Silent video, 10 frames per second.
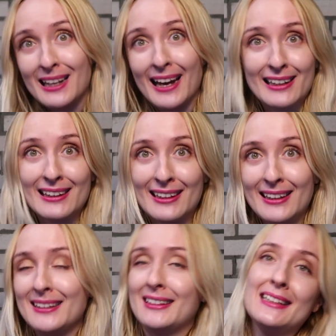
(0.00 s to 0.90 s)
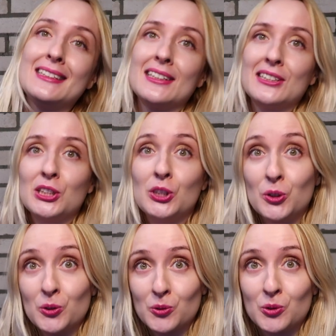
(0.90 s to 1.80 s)
likely this is
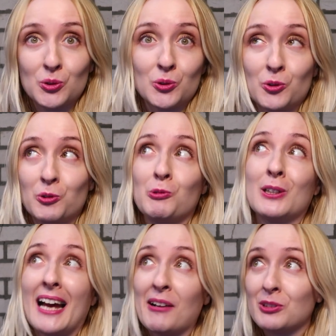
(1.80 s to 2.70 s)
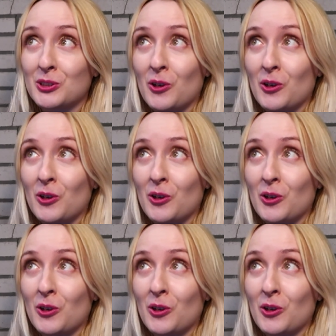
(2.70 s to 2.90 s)
due to what I would